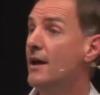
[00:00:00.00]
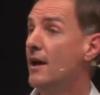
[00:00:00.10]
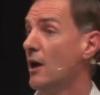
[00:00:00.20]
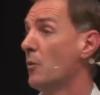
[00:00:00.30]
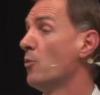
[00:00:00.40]

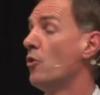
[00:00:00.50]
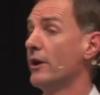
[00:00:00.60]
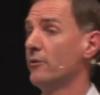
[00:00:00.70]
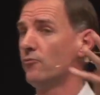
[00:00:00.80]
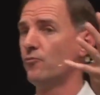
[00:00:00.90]
and we want
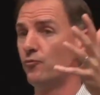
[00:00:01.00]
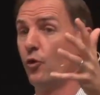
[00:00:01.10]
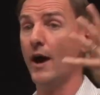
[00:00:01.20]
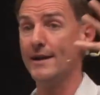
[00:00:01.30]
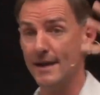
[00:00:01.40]
it
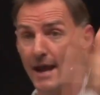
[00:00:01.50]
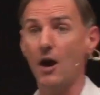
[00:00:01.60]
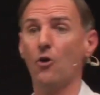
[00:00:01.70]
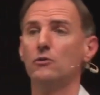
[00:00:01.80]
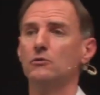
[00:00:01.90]
right
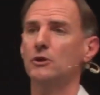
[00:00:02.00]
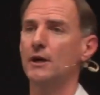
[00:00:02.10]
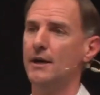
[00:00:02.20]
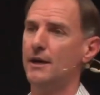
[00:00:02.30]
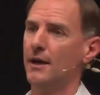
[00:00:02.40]
now.
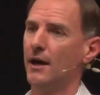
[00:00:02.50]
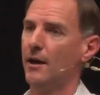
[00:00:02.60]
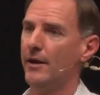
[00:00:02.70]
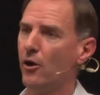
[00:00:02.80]
And